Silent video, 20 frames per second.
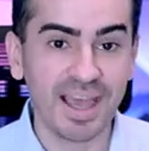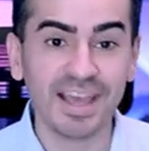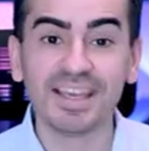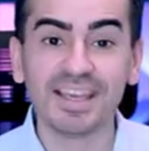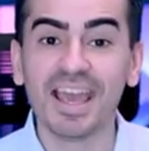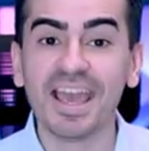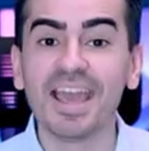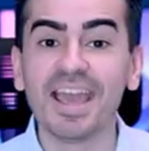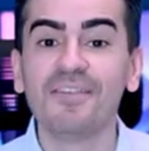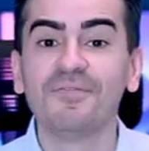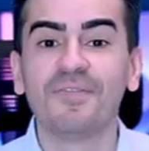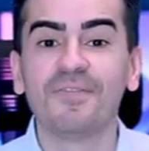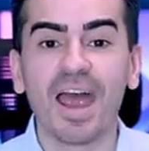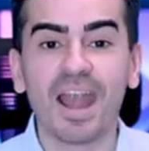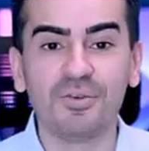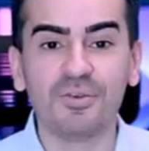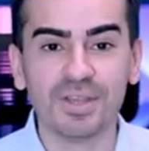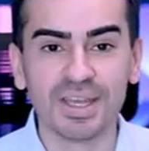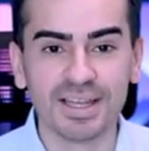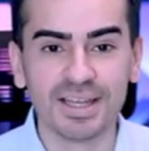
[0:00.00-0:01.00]
aka
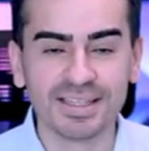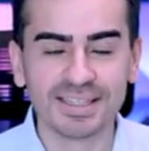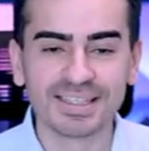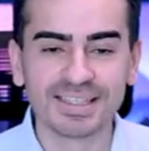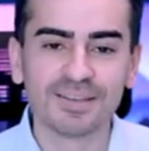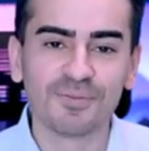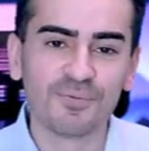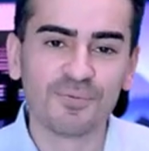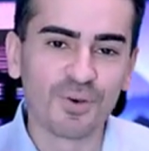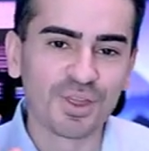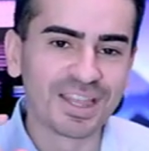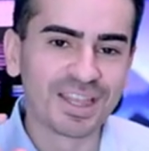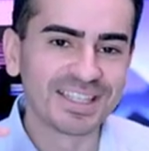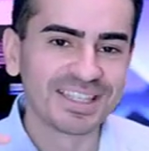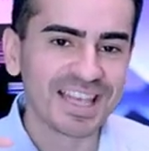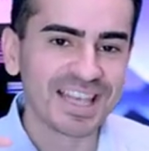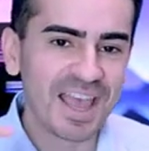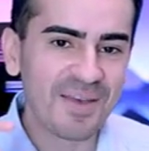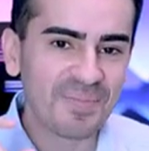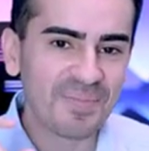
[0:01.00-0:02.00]
variants, for the
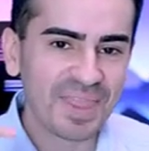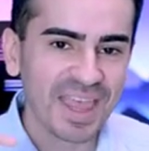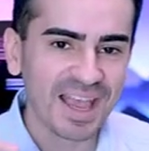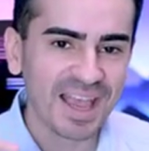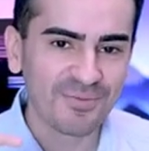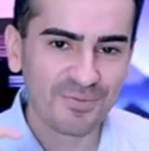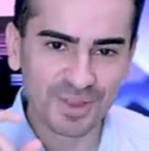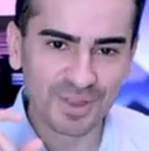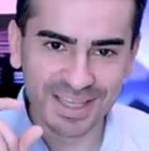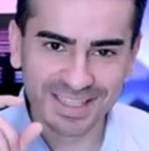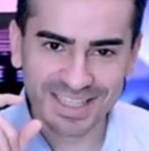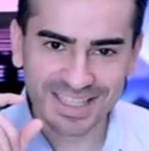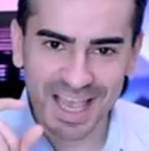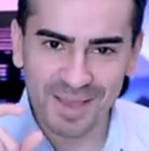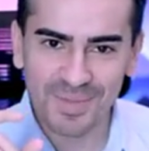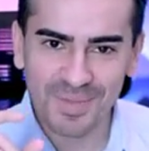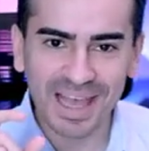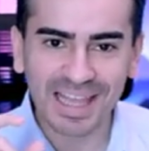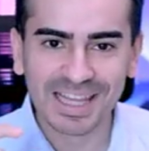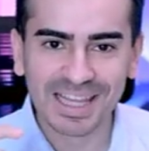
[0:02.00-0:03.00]
same thing, for the
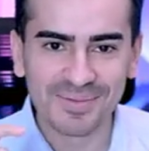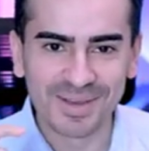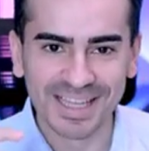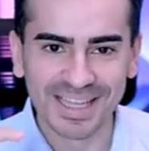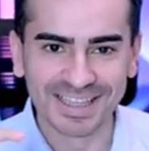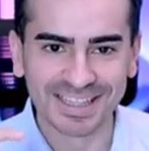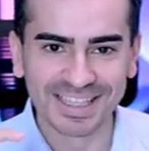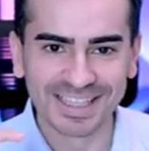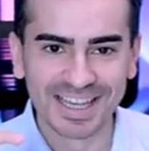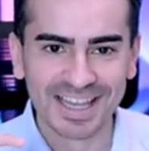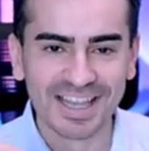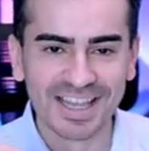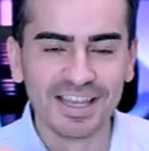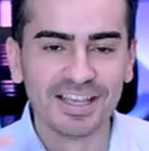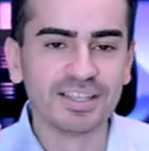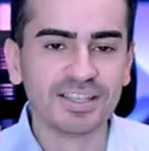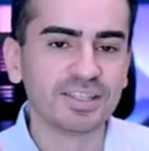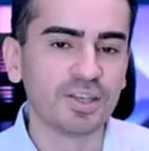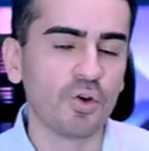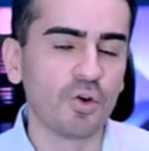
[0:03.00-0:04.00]
same element.
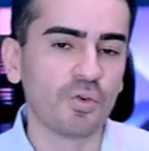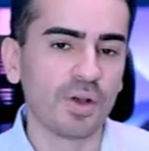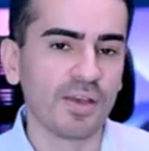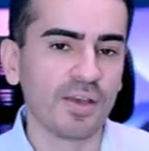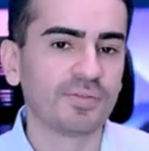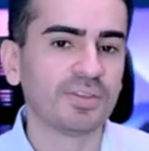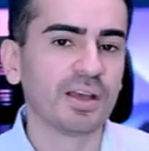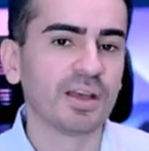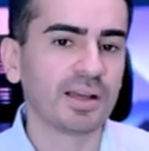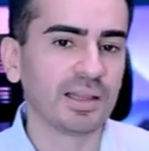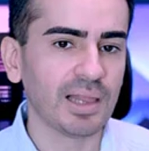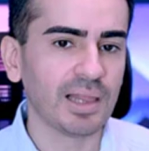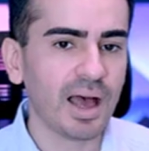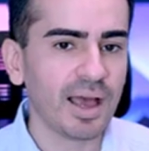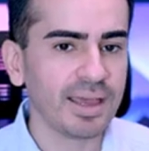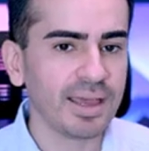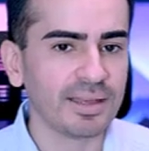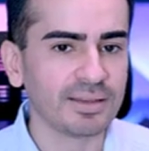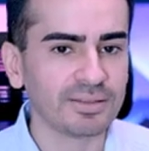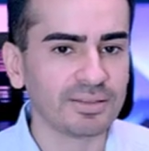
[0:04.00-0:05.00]
So if the
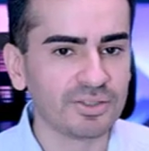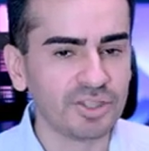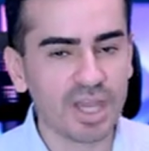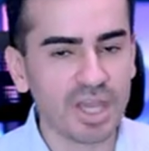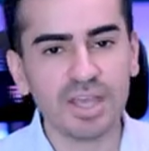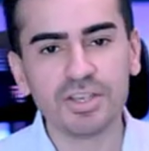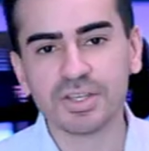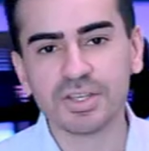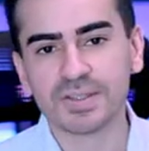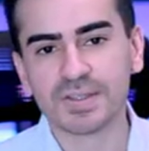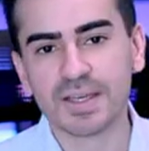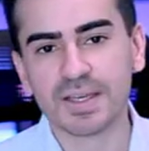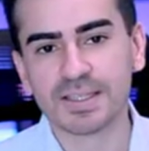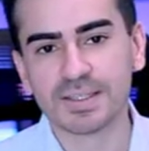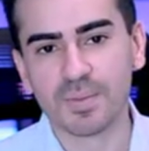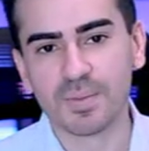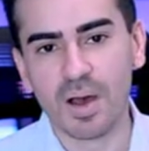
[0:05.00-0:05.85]
client changes his